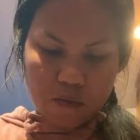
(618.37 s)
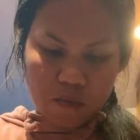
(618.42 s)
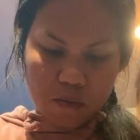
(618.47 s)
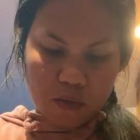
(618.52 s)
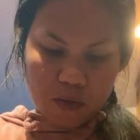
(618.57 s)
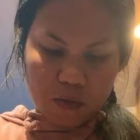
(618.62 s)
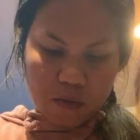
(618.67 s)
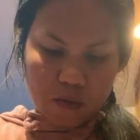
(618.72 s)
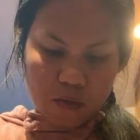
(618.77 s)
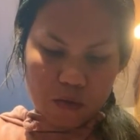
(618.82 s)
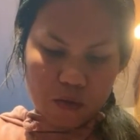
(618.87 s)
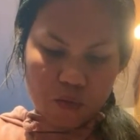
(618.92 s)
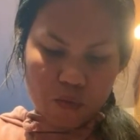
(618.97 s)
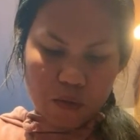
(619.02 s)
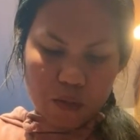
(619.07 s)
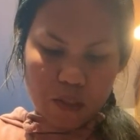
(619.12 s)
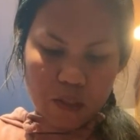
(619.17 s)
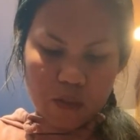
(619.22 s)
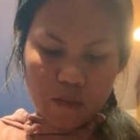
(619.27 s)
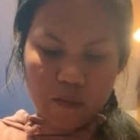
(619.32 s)
because we
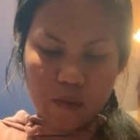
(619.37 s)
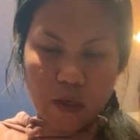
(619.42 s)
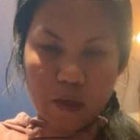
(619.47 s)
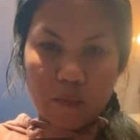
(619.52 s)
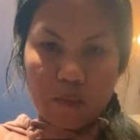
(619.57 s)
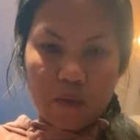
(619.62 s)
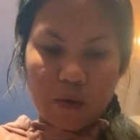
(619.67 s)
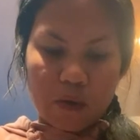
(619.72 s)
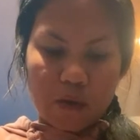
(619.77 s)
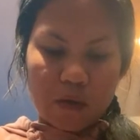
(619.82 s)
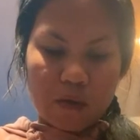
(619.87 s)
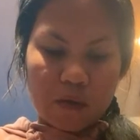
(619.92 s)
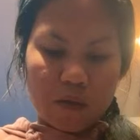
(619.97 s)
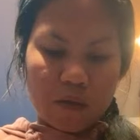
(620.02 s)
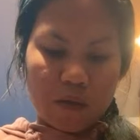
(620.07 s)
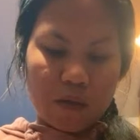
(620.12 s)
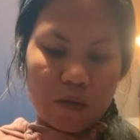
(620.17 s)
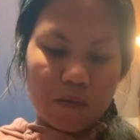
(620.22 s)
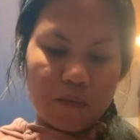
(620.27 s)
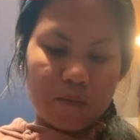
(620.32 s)
live
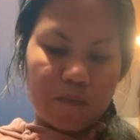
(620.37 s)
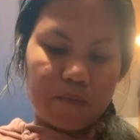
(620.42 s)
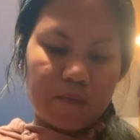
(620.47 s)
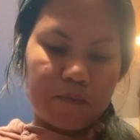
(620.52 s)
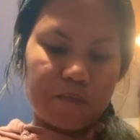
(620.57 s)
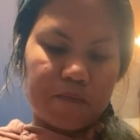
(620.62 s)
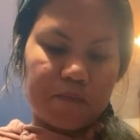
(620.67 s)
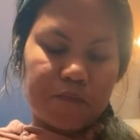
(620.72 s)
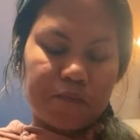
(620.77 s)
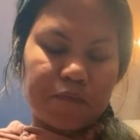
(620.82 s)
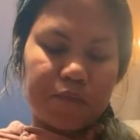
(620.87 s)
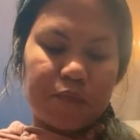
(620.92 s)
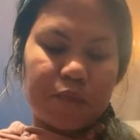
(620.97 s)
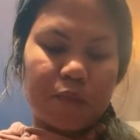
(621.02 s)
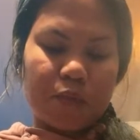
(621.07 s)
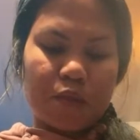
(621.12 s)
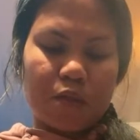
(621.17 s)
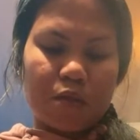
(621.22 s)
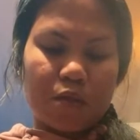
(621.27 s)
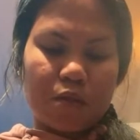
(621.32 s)
uphill
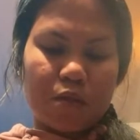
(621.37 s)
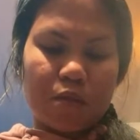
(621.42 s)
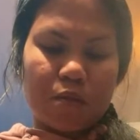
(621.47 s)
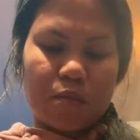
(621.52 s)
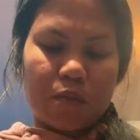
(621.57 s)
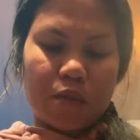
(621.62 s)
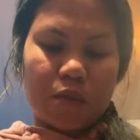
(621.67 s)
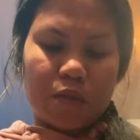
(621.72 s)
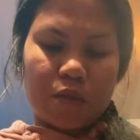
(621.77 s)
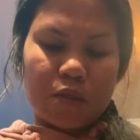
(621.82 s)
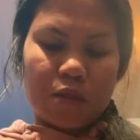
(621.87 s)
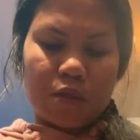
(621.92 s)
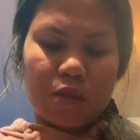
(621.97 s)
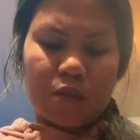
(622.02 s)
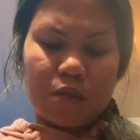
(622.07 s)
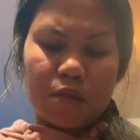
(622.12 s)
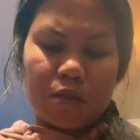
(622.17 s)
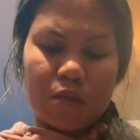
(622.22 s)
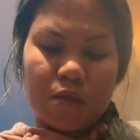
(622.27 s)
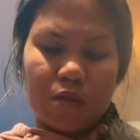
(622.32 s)
and the
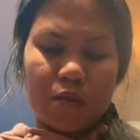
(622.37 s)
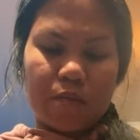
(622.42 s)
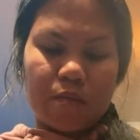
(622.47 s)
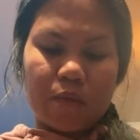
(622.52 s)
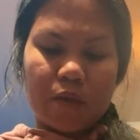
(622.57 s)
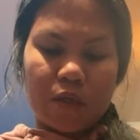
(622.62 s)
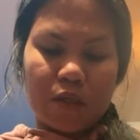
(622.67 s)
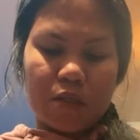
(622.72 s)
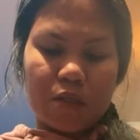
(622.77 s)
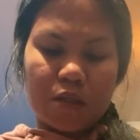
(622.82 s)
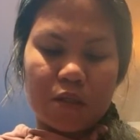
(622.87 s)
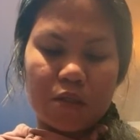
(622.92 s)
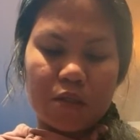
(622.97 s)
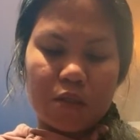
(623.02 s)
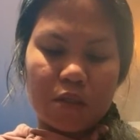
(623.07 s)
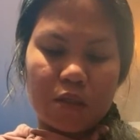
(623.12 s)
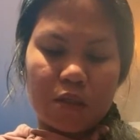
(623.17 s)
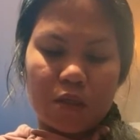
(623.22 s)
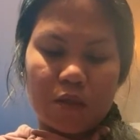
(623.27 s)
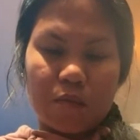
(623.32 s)
bus
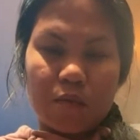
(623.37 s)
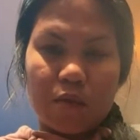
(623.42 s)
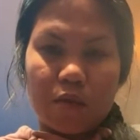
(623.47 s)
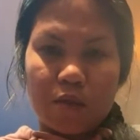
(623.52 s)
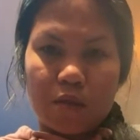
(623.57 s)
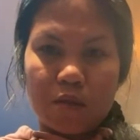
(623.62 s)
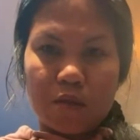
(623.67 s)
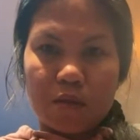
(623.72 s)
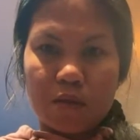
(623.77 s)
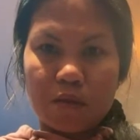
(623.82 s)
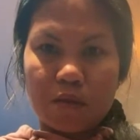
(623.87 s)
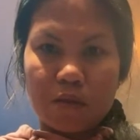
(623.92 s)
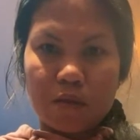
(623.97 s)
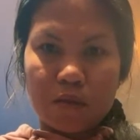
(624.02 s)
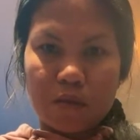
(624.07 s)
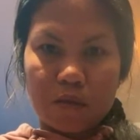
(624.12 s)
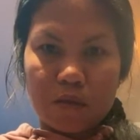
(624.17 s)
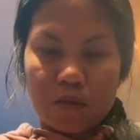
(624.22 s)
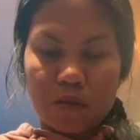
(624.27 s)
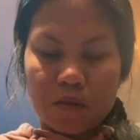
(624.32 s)
doesn't come in
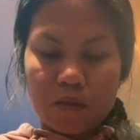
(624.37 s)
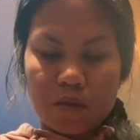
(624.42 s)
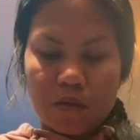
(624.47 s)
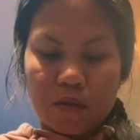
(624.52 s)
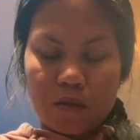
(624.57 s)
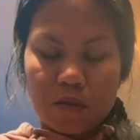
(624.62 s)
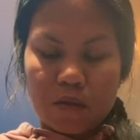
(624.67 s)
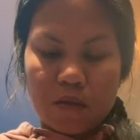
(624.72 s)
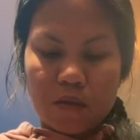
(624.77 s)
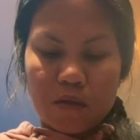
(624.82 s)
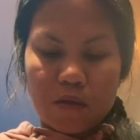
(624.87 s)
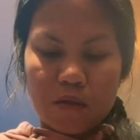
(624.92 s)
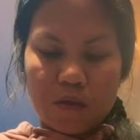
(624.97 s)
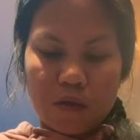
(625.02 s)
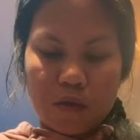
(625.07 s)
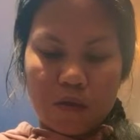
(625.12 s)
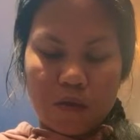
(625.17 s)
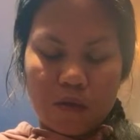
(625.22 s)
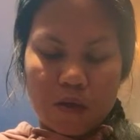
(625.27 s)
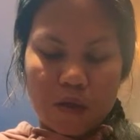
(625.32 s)
near
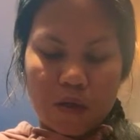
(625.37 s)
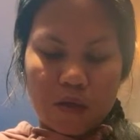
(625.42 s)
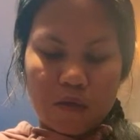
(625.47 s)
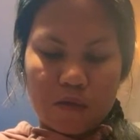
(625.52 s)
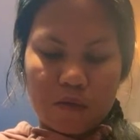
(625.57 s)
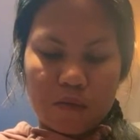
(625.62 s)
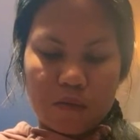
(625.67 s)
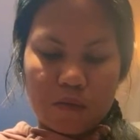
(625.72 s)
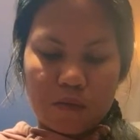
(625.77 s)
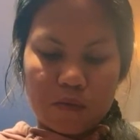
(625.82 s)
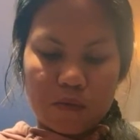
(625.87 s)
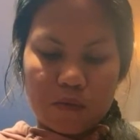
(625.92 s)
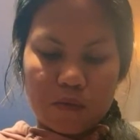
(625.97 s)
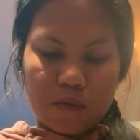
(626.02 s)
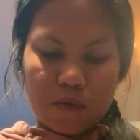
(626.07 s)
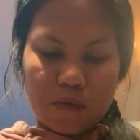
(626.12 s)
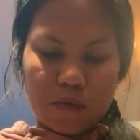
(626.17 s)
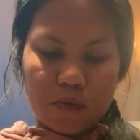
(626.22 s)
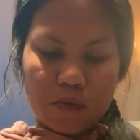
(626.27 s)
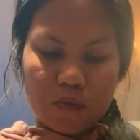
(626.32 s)
our house,
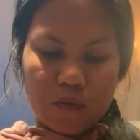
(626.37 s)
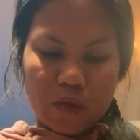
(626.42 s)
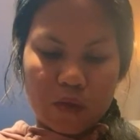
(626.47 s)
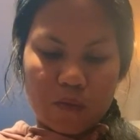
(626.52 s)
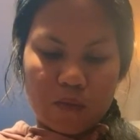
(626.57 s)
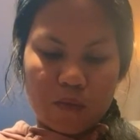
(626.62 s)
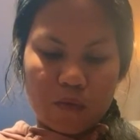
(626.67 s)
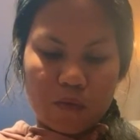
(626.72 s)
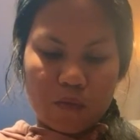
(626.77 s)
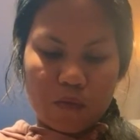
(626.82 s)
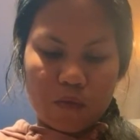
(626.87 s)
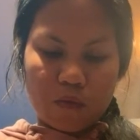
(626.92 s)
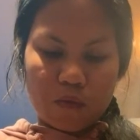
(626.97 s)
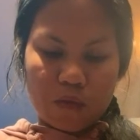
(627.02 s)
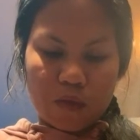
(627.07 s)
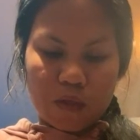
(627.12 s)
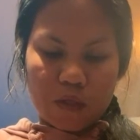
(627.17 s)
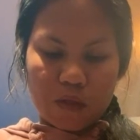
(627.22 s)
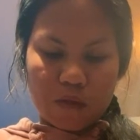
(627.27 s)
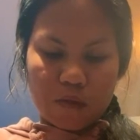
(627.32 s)
so we have to walk
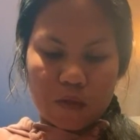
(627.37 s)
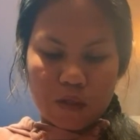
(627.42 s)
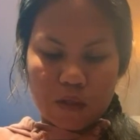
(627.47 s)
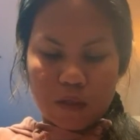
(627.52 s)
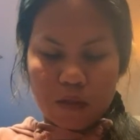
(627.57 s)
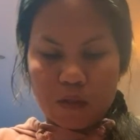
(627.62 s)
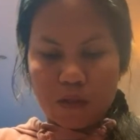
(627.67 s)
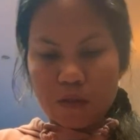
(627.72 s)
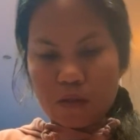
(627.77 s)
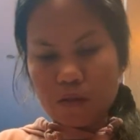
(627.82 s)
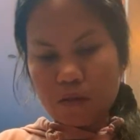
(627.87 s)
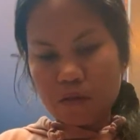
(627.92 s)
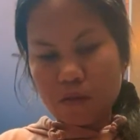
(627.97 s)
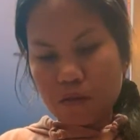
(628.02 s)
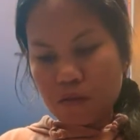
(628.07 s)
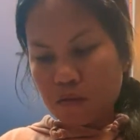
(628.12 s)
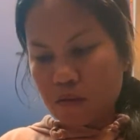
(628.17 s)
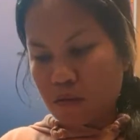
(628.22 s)
down the hill,